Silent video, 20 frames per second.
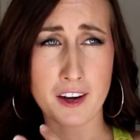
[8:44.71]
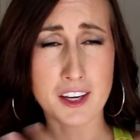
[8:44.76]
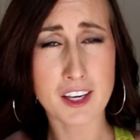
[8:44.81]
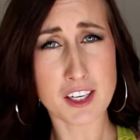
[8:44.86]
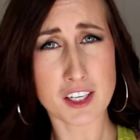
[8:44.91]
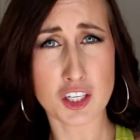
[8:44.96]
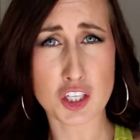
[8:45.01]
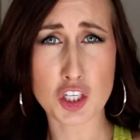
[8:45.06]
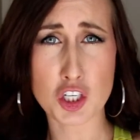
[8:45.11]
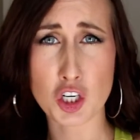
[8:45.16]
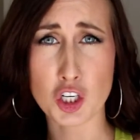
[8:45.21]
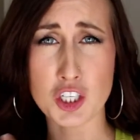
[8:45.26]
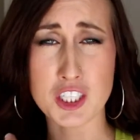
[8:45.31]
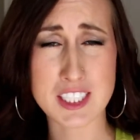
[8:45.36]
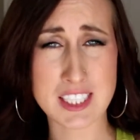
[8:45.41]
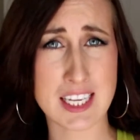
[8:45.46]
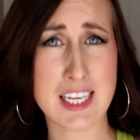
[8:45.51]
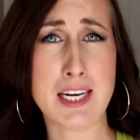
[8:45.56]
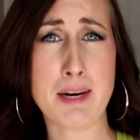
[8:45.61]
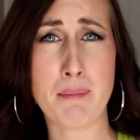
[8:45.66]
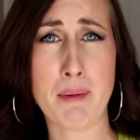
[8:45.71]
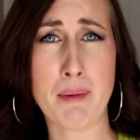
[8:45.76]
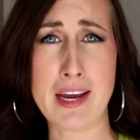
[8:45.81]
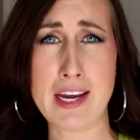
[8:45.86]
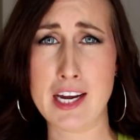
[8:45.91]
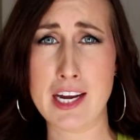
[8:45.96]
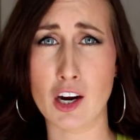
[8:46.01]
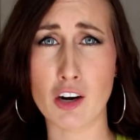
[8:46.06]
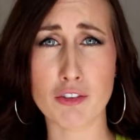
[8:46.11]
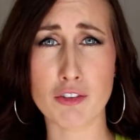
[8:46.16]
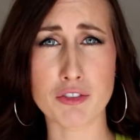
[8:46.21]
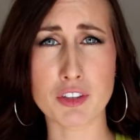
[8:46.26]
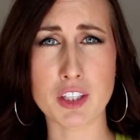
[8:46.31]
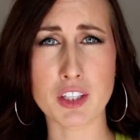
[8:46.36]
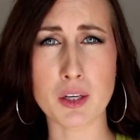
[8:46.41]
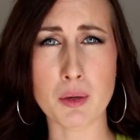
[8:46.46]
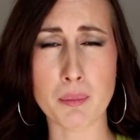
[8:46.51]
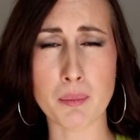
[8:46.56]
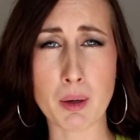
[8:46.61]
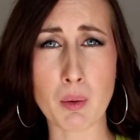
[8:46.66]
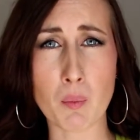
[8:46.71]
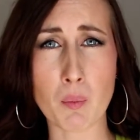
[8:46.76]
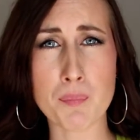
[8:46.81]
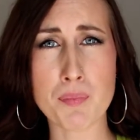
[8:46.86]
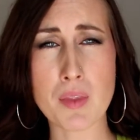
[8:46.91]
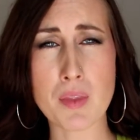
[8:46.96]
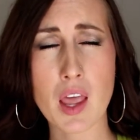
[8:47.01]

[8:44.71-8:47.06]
conditioner sit in my hair for a little bit